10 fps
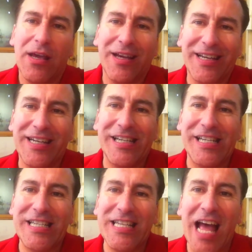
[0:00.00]

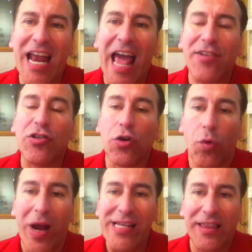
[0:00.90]
uh, not as
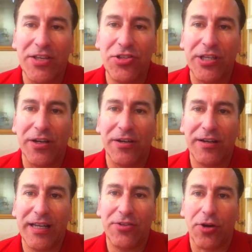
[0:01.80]
great this
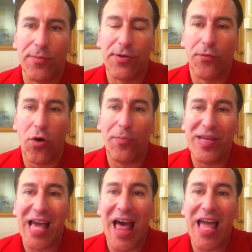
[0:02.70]
year in terms of
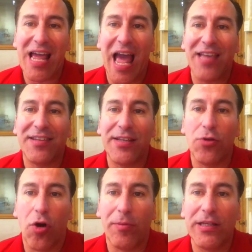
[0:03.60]
RPI as they
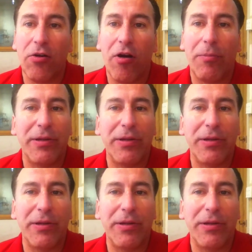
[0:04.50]
normally are,